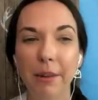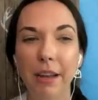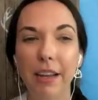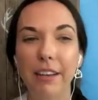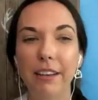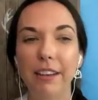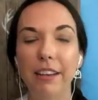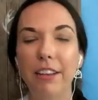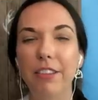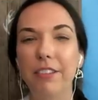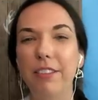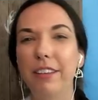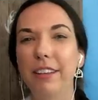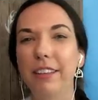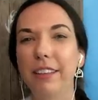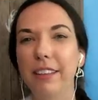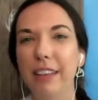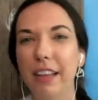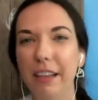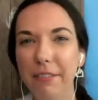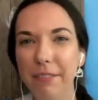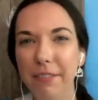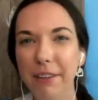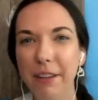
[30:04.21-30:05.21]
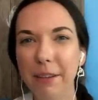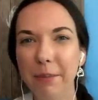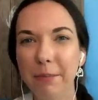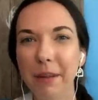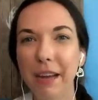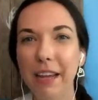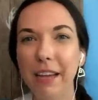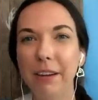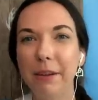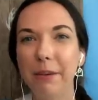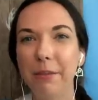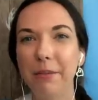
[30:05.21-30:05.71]
I, does she love him?
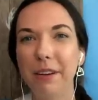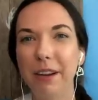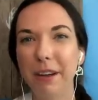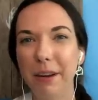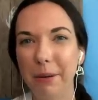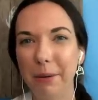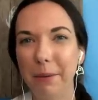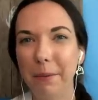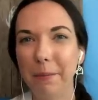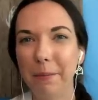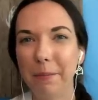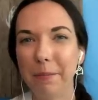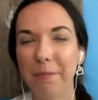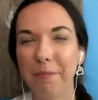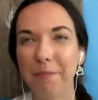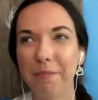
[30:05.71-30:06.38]
I don't know.